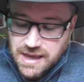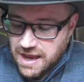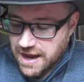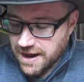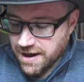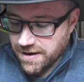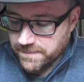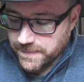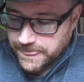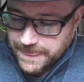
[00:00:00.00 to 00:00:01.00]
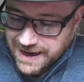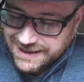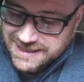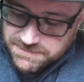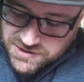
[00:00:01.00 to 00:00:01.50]
I
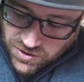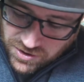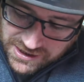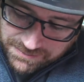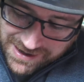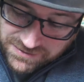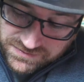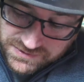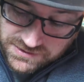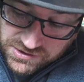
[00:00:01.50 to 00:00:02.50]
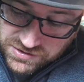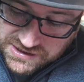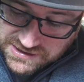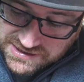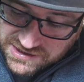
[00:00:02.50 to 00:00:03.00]
keep talking about using
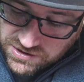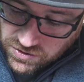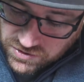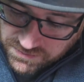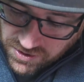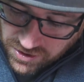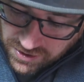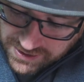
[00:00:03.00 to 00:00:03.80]
the Discord more.